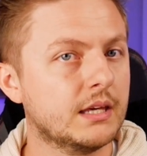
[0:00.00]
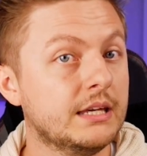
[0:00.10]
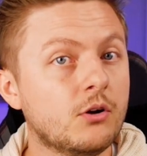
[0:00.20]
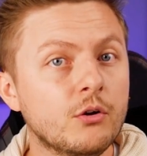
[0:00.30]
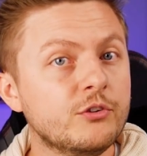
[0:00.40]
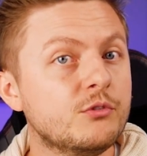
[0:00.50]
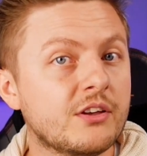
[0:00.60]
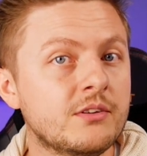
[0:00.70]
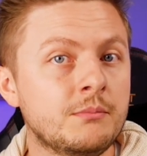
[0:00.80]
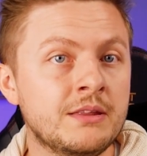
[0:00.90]
It also
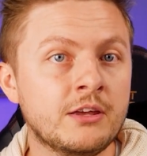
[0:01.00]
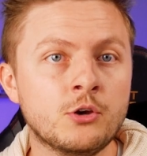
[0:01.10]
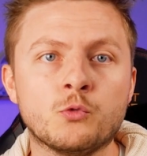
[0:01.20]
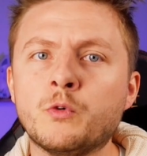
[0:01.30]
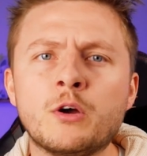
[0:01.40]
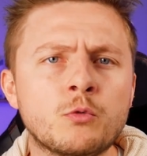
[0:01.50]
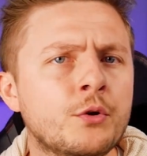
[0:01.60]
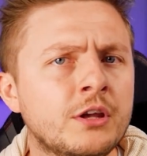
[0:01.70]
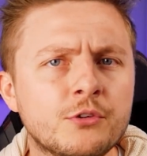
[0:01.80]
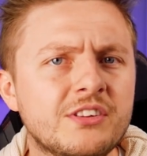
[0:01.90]
doesn't mean that you're
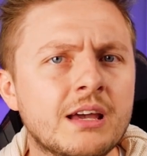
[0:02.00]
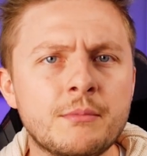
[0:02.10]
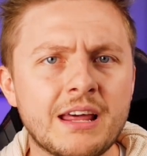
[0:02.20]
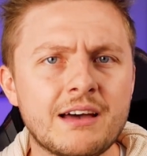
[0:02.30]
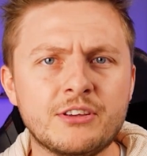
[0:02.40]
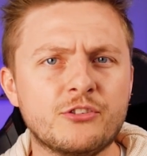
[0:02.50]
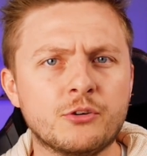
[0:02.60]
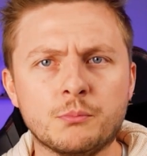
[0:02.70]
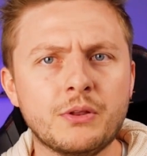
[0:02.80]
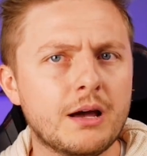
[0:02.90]
railroading your DM into having
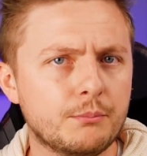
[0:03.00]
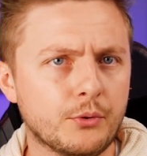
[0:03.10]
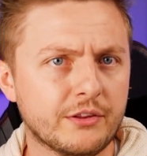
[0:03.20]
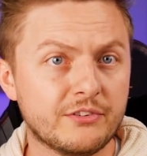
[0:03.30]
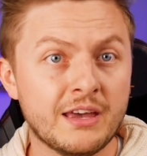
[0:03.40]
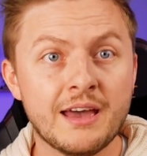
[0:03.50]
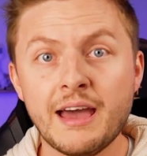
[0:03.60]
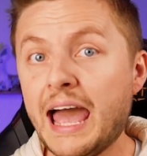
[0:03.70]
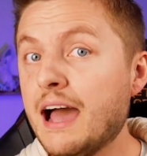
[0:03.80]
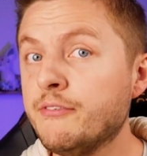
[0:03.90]
certain plot points.
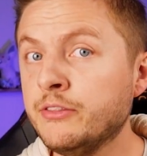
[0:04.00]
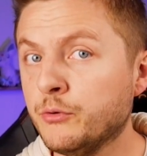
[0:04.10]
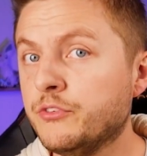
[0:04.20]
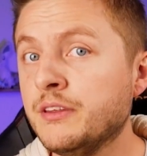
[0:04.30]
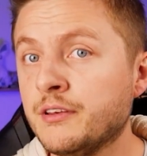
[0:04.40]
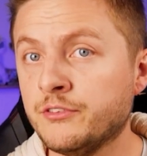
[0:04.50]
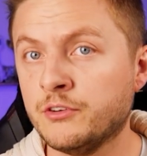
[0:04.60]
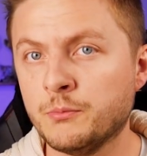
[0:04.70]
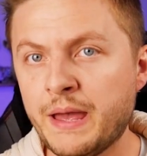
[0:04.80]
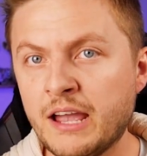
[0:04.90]
Having those
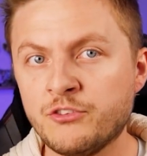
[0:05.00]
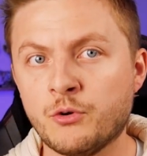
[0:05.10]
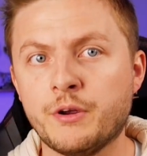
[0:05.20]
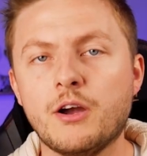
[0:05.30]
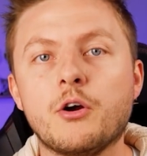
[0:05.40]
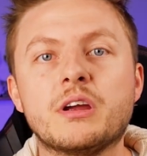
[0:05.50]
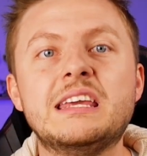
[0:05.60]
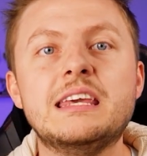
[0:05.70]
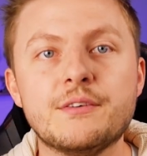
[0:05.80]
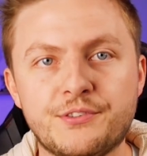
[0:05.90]
details in your backstory are
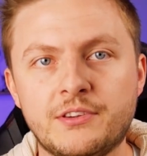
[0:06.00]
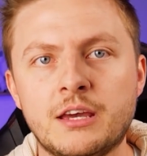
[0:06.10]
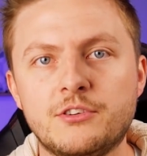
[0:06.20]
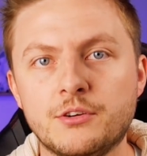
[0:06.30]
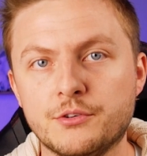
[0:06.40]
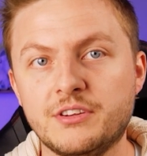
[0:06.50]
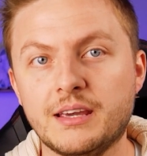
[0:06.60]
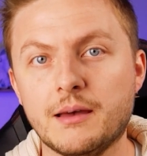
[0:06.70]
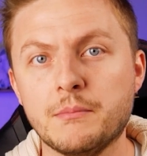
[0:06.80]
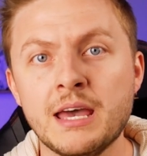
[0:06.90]
gifts to your
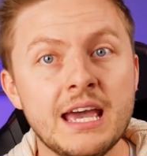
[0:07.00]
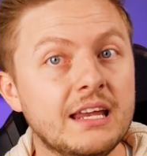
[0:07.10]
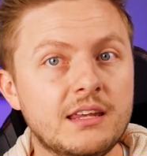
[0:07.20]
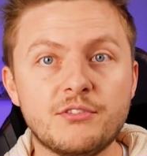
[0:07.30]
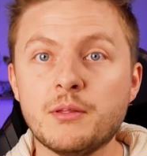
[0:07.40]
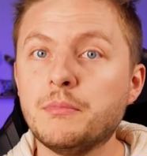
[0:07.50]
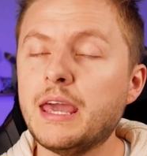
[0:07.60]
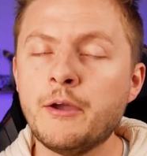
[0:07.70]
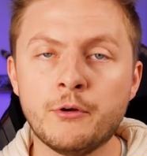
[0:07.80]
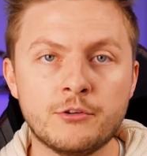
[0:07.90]
DM. It gives them
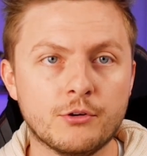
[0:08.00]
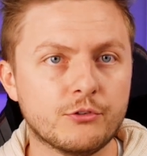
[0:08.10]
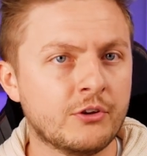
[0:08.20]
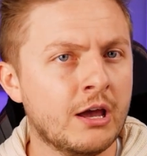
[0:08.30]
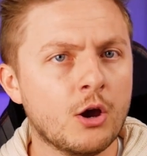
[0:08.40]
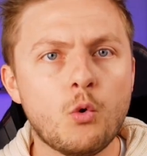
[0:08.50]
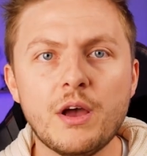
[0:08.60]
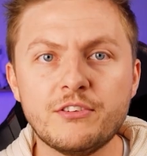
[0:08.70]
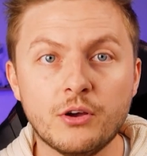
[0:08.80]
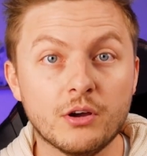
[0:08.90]
characters,
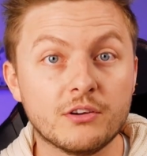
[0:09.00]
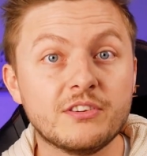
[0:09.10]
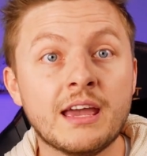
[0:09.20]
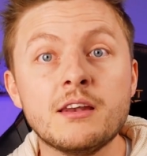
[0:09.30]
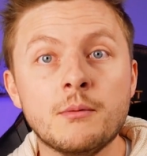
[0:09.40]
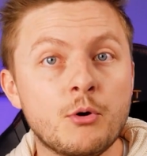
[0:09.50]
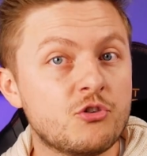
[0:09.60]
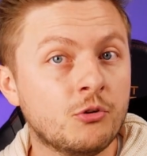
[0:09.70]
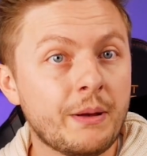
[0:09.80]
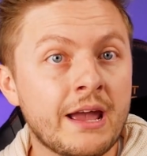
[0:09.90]
quest hooks, and
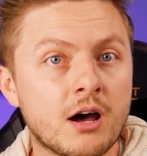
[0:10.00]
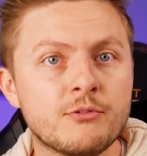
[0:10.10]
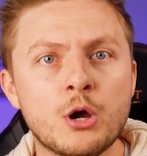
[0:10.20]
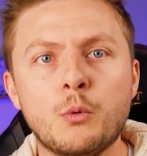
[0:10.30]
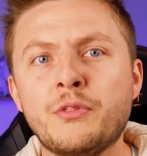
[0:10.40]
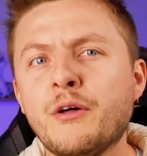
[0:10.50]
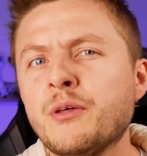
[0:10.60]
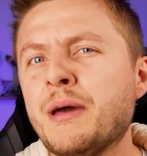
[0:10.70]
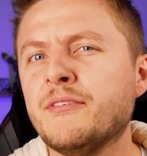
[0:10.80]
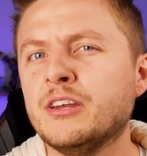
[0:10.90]
emotional payoff without
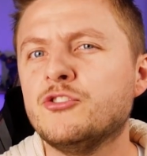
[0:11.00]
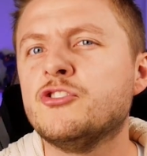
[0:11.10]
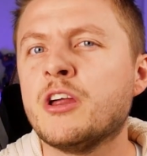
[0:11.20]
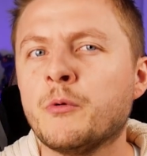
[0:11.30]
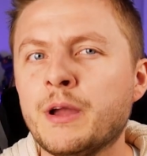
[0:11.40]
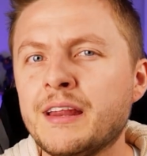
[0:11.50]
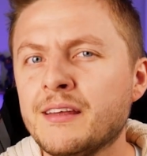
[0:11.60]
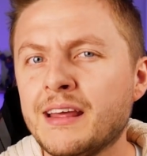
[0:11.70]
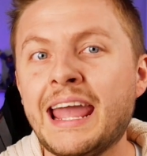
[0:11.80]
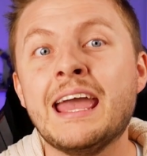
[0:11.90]
them having to generate
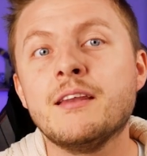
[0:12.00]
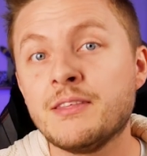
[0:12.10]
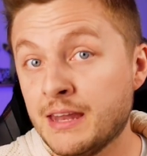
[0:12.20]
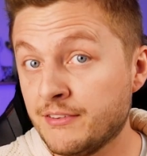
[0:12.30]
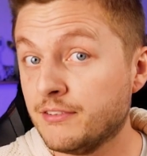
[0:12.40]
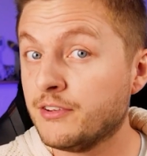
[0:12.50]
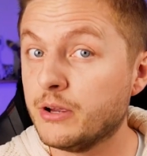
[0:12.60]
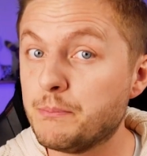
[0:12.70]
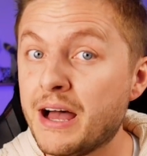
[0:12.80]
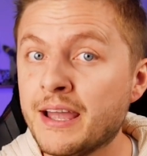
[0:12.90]
it and the
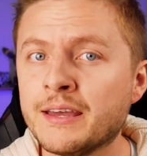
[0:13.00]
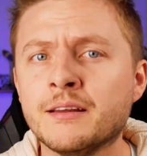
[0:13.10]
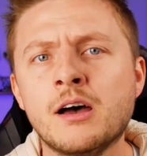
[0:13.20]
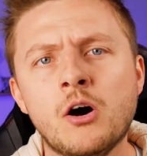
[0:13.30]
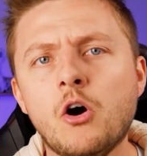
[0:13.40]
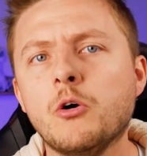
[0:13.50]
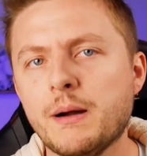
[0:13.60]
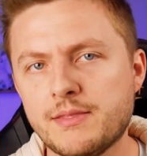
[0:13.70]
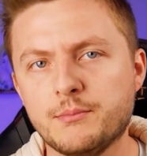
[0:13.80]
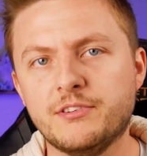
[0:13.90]
necessary buy-in all
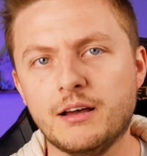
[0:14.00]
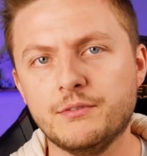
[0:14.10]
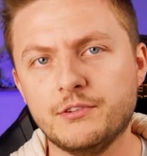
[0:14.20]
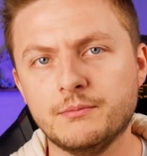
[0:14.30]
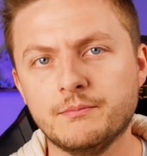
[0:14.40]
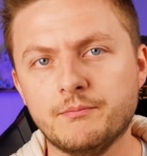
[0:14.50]
by themselves.